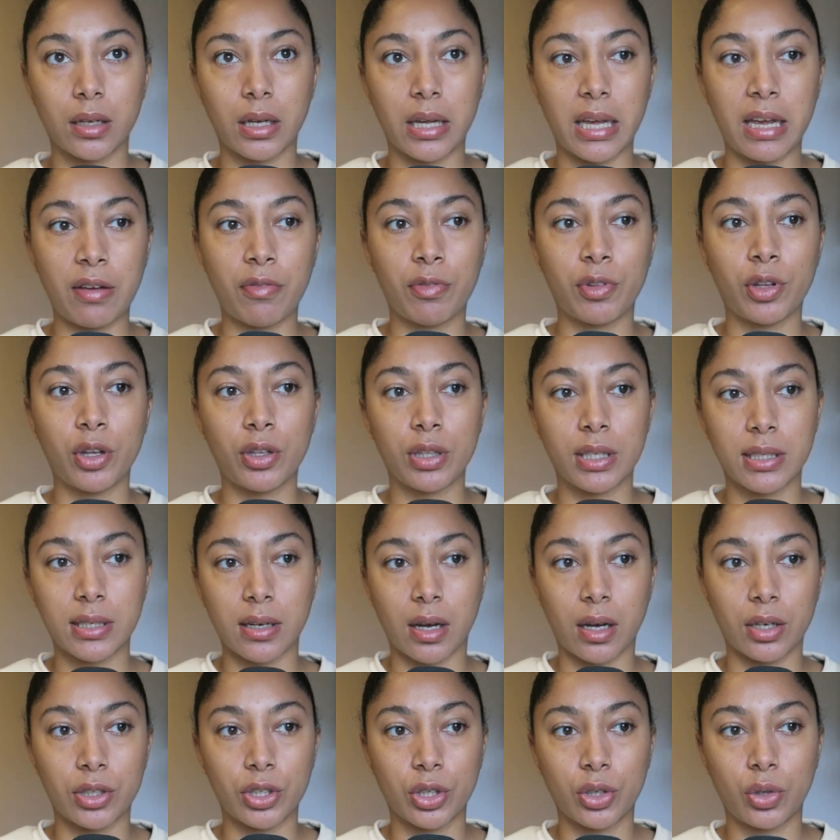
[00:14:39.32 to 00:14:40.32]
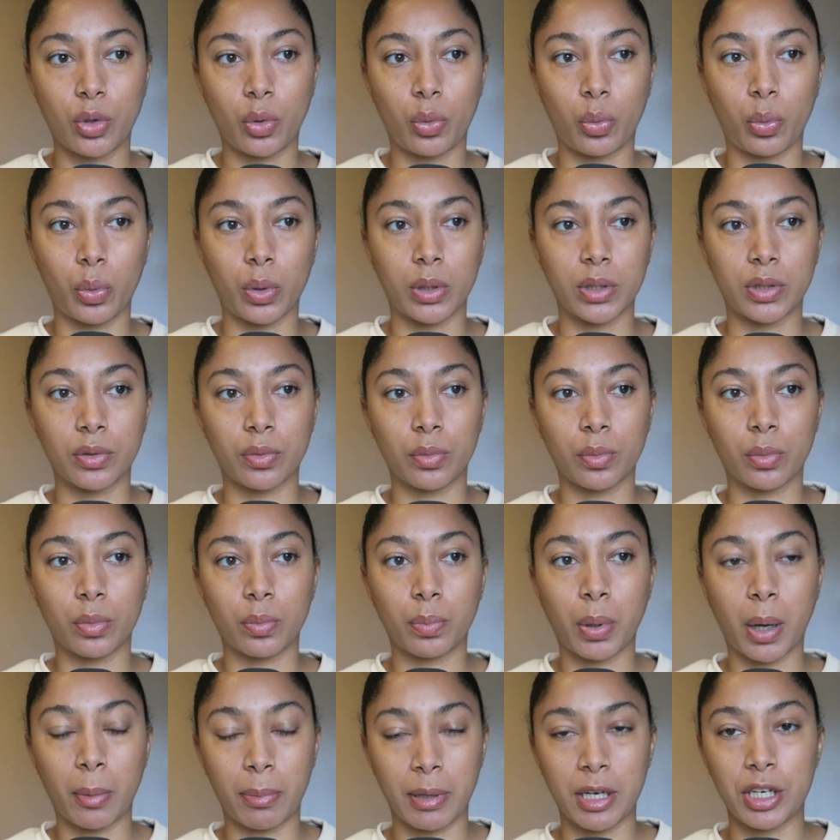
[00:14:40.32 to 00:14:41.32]
Even though this article was
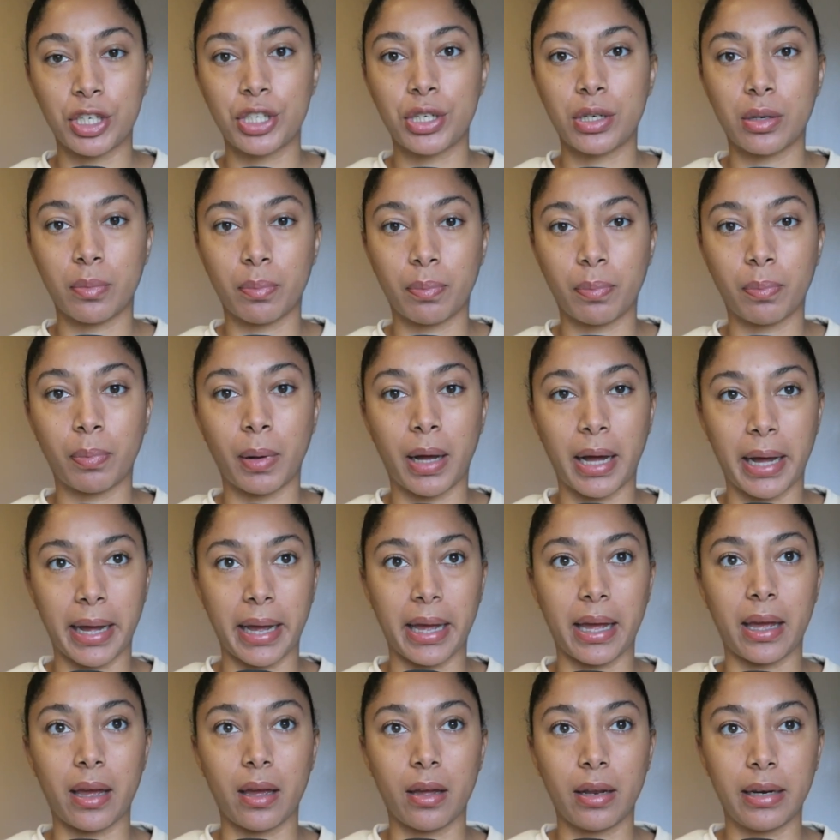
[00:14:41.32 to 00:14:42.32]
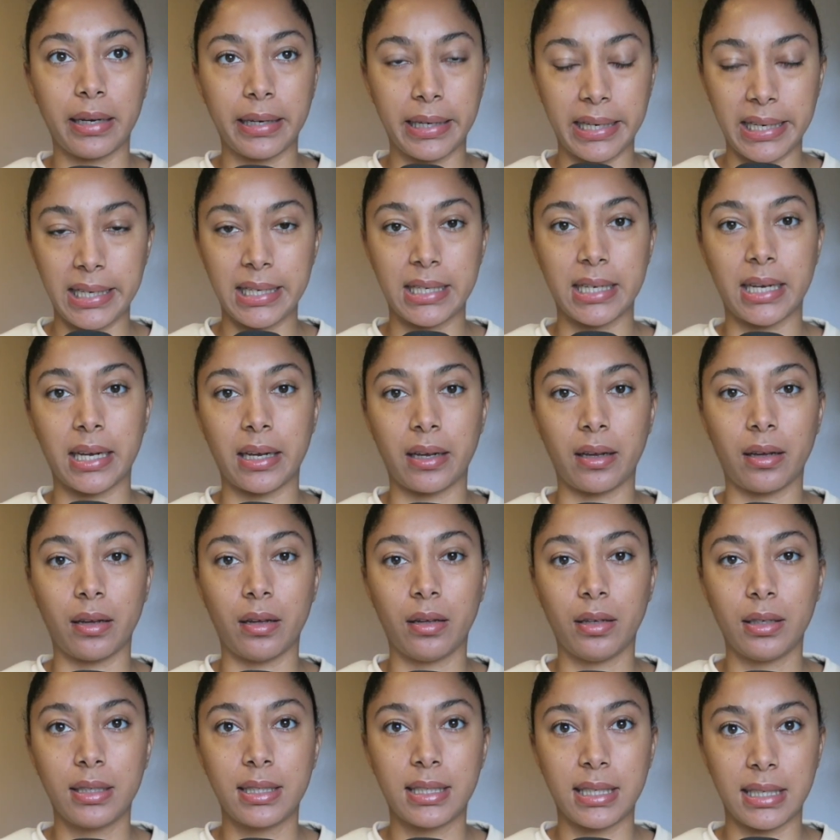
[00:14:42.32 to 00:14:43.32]
published by leading
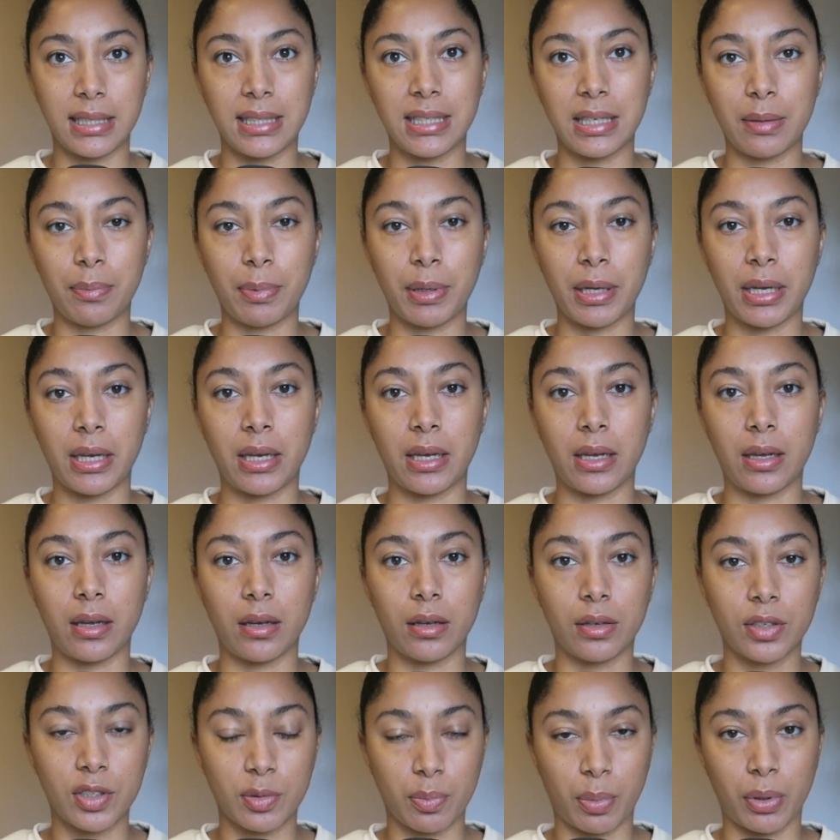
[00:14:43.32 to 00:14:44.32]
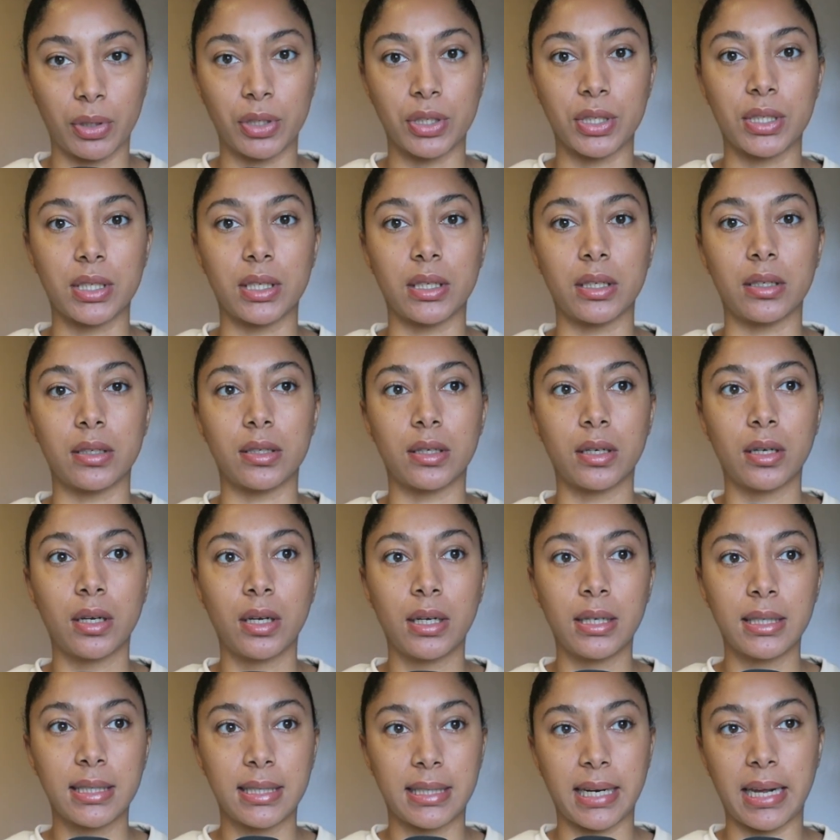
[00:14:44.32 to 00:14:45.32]
CCP-sponsored
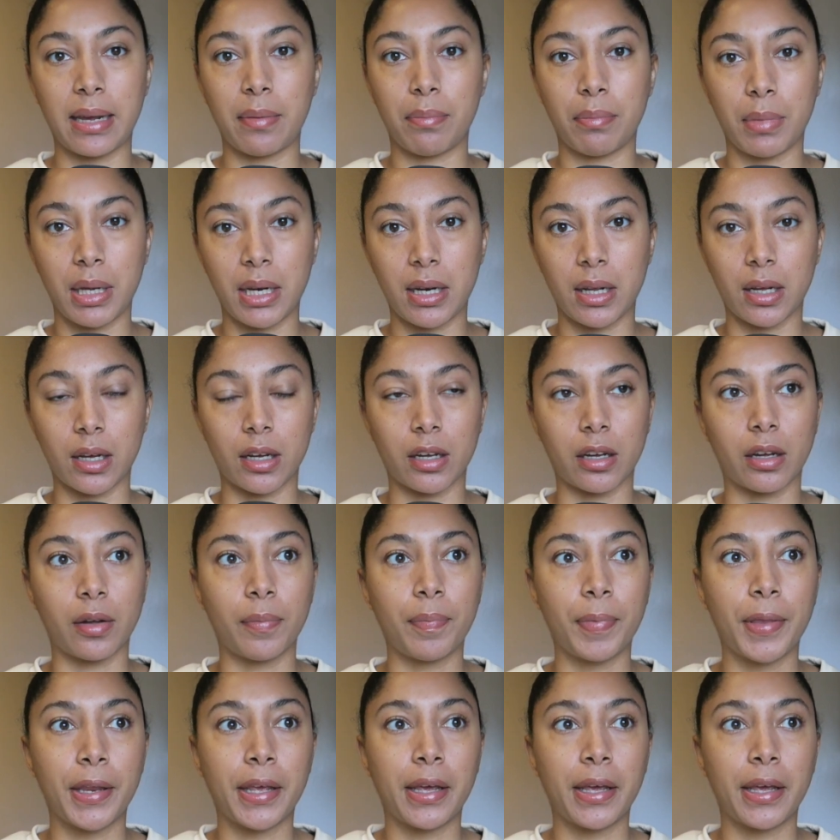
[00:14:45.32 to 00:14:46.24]
state media,